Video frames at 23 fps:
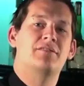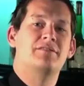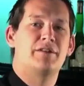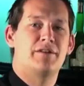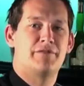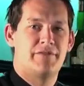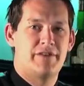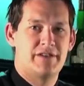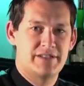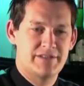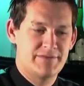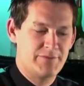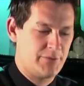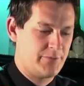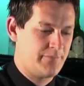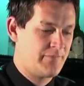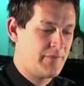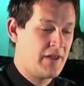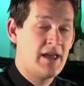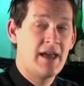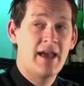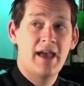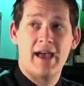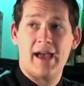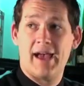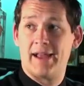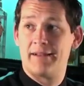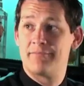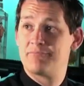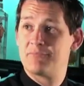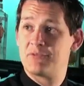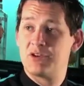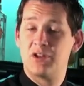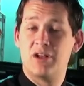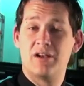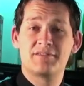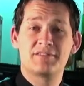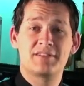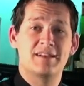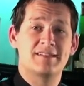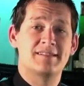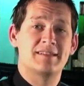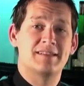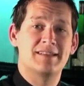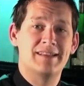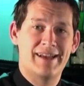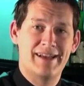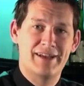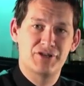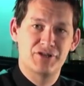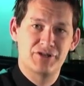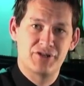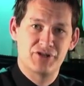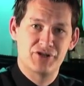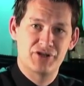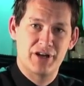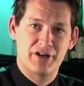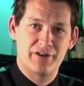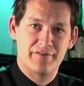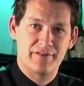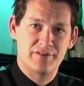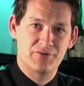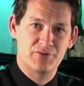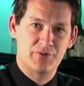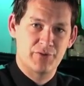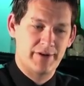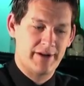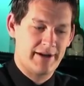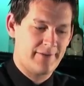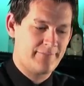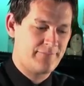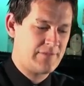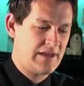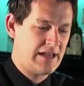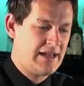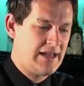Cocktail Festival at Clive's Classic Lounge in the Shadow Victoria.